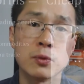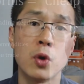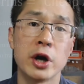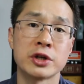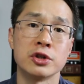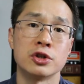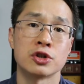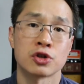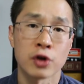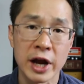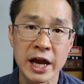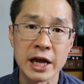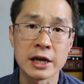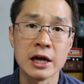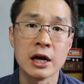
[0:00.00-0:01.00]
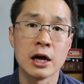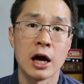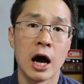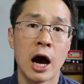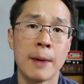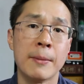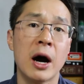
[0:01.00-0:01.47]
want to trade
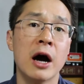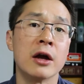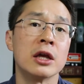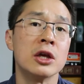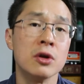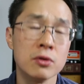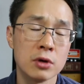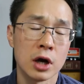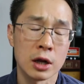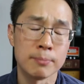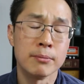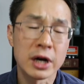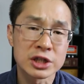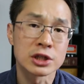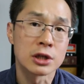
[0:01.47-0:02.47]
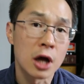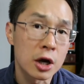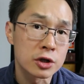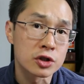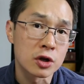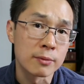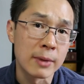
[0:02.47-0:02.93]
um, a, huge, a much
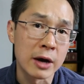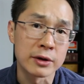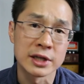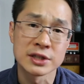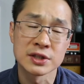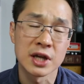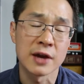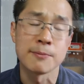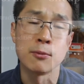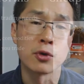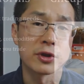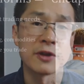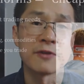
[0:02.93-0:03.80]
larger amount, let's say more